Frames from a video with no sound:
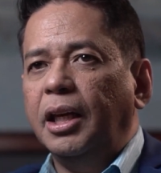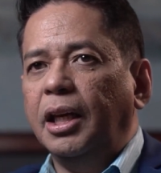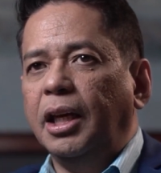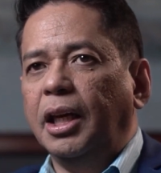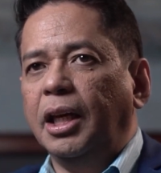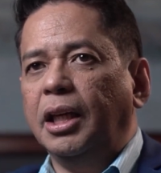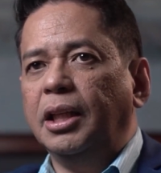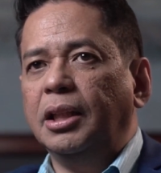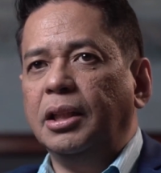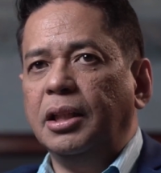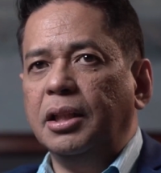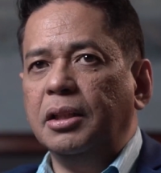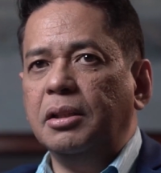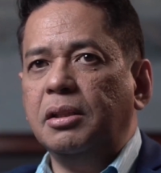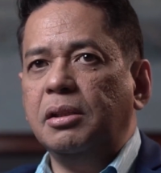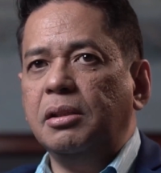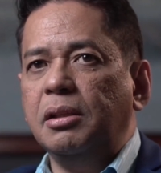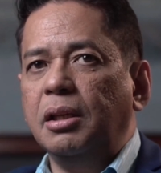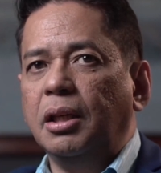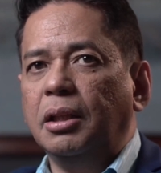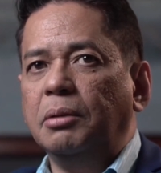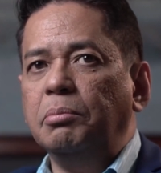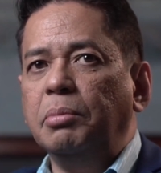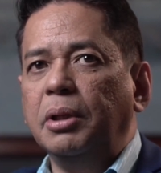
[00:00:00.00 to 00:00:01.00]
And he'd
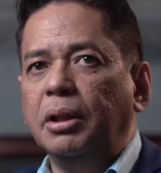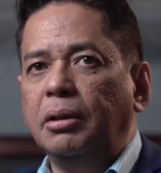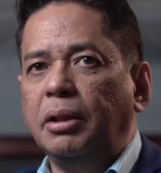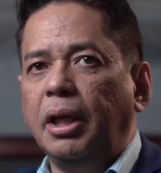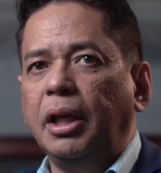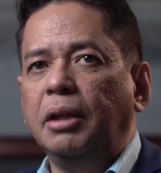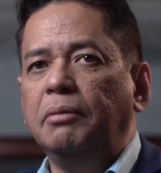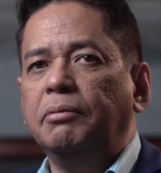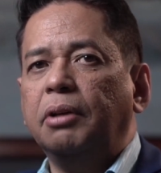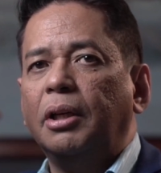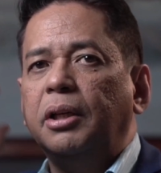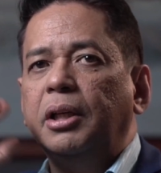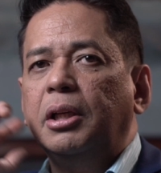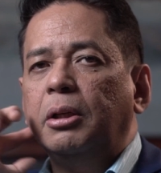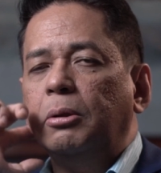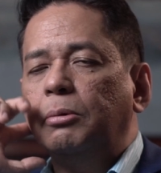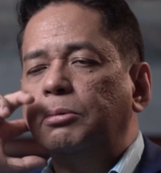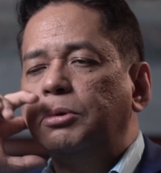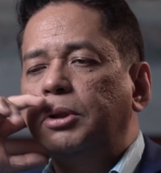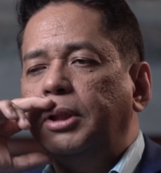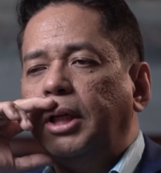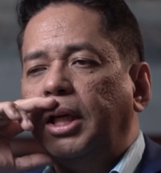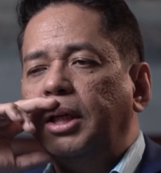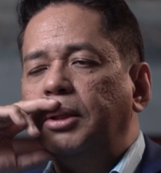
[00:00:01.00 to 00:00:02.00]
maintain very
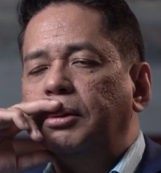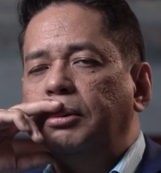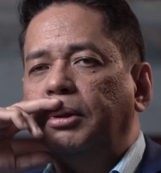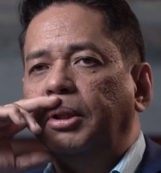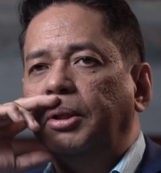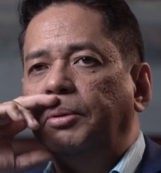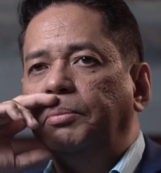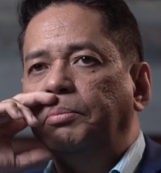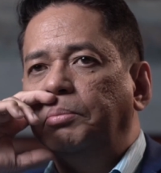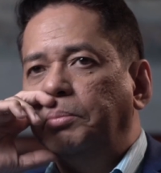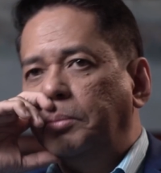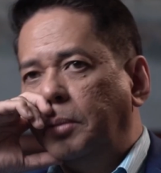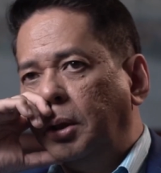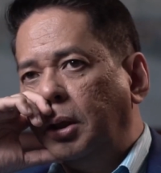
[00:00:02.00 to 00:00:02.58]
close ties with them.